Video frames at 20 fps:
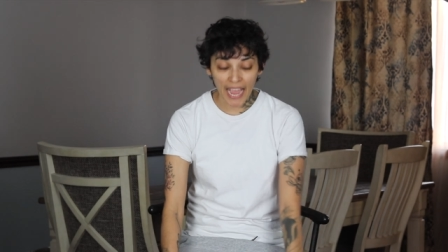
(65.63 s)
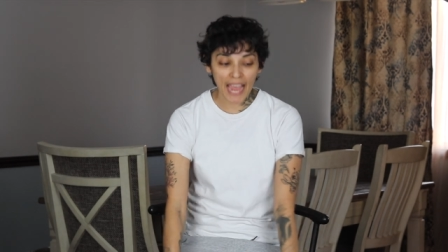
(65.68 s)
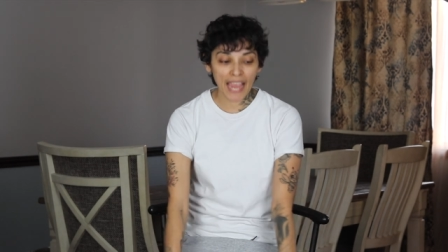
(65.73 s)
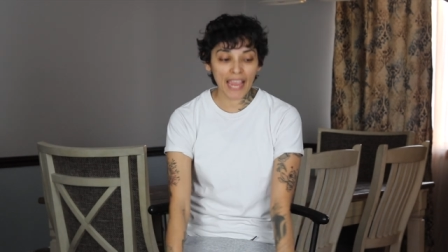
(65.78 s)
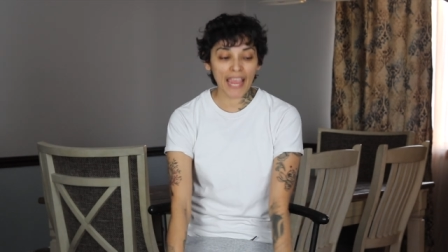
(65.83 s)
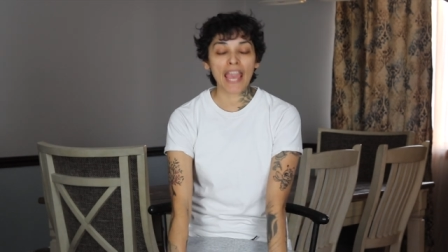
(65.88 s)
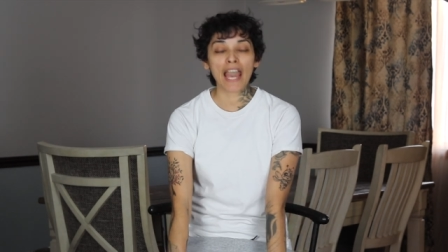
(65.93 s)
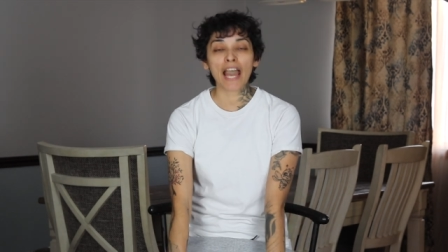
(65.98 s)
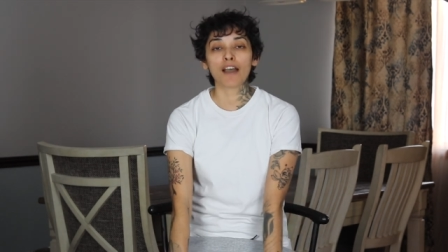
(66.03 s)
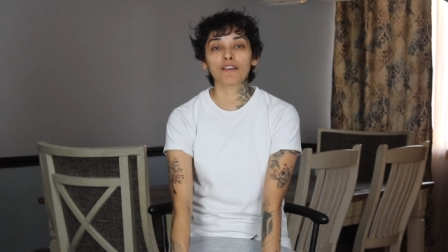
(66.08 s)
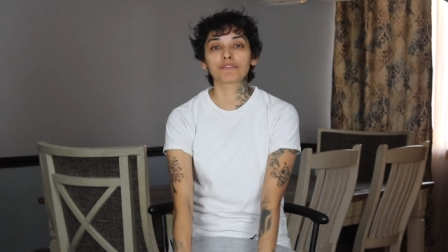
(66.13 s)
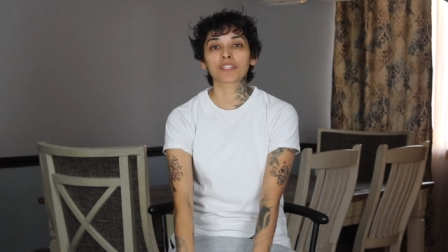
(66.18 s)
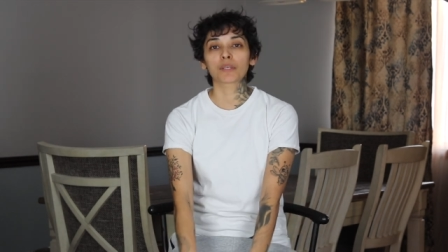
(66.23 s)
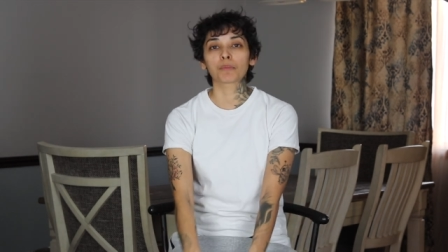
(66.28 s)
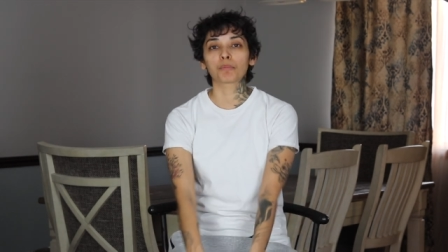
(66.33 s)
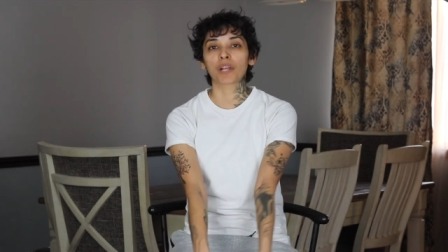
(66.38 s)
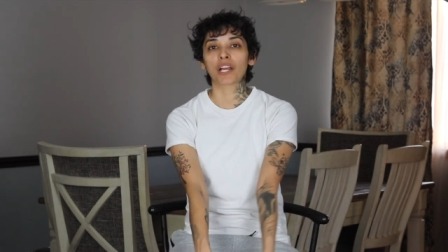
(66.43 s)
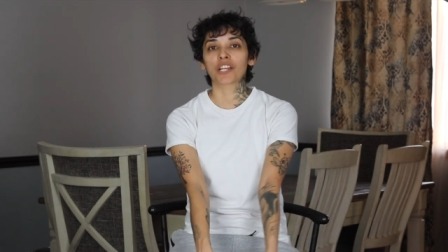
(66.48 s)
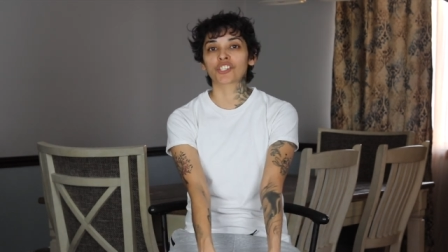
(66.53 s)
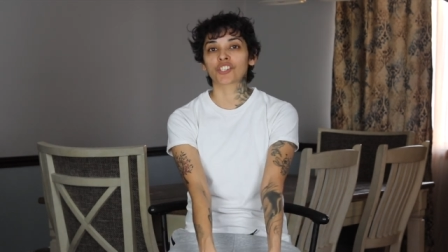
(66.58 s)
I have
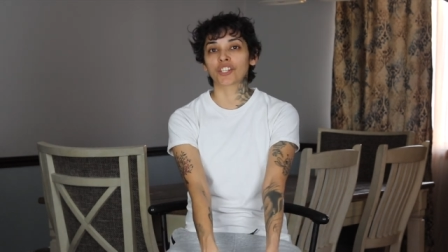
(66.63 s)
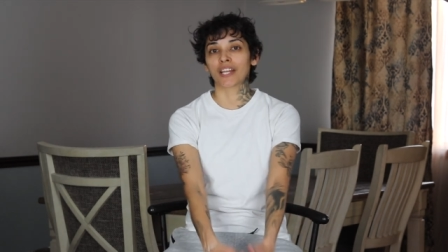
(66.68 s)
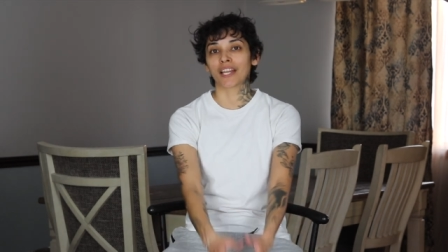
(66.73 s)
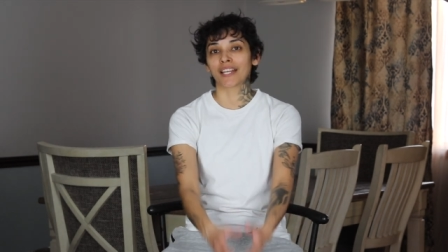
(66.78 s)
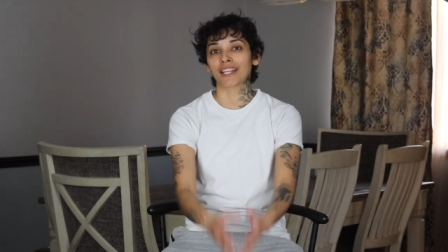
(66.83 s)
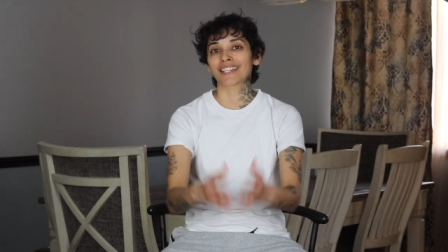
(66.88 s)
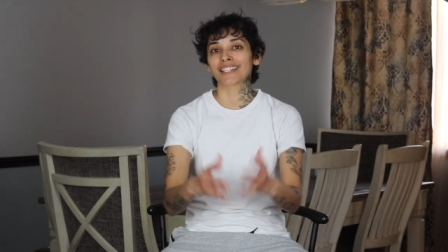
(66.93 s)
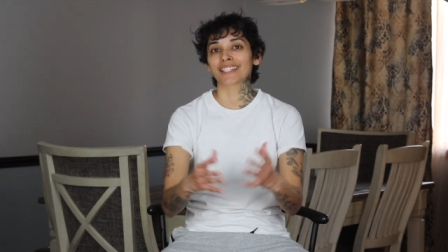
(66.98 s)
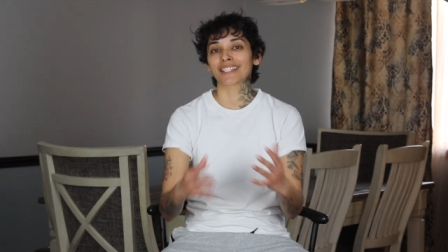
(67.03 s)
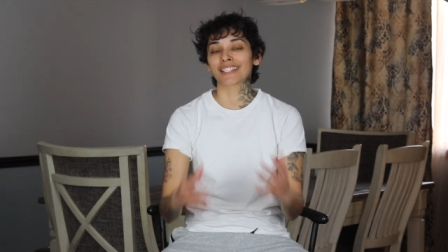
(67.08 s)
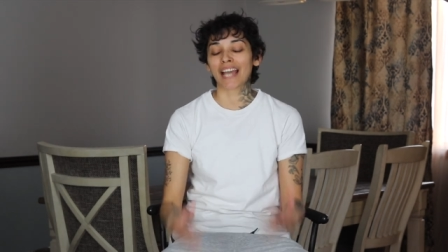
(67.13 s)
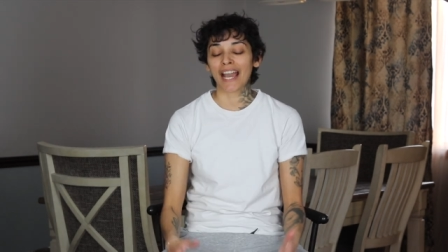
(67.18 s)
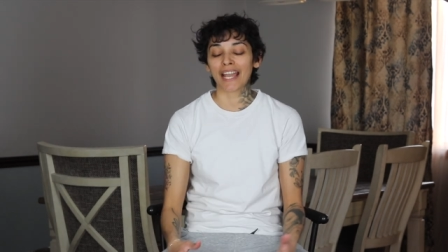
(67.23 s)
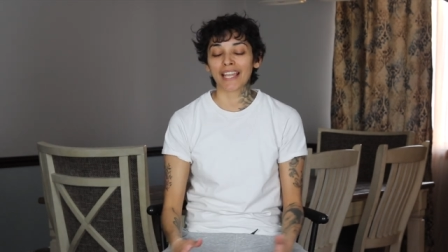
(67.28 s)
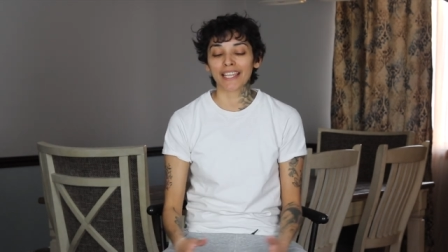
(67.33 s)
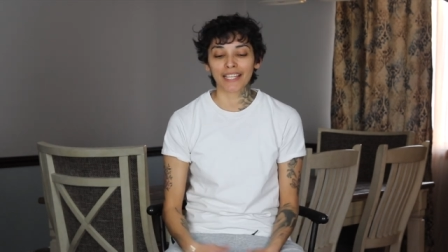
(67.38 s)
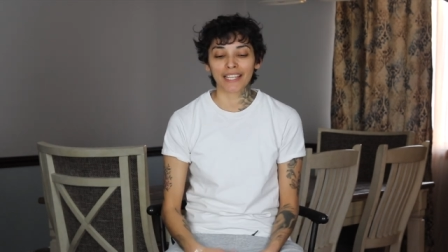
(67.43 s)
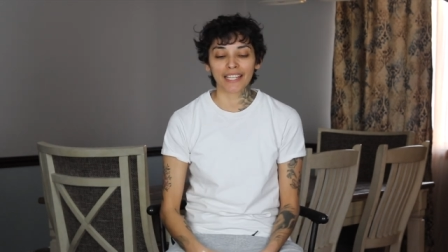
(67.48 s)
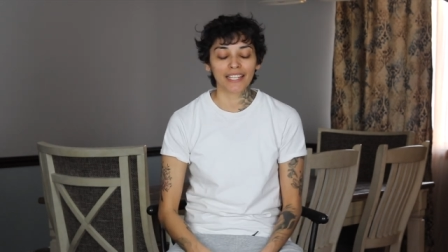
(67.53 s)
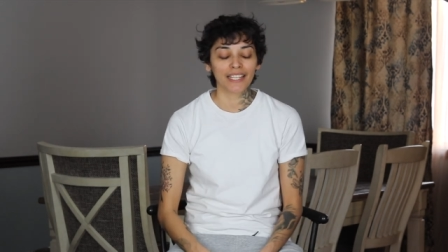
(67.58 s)
depression and
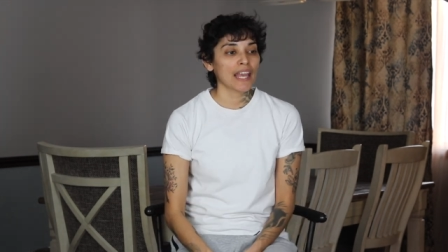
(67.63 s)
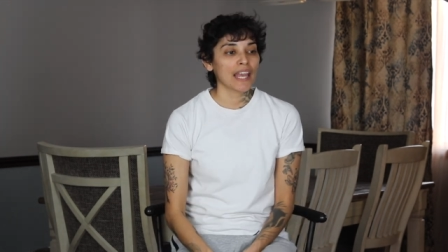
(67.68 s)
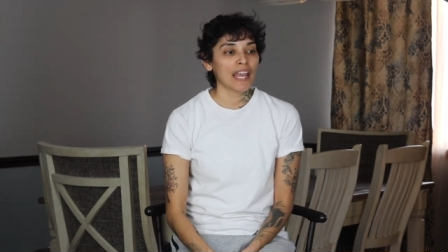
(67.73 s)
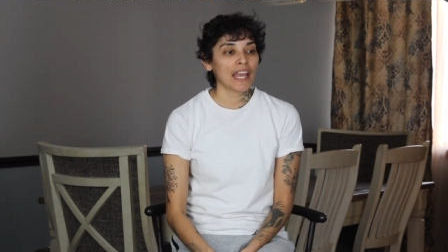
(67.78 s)
anxiety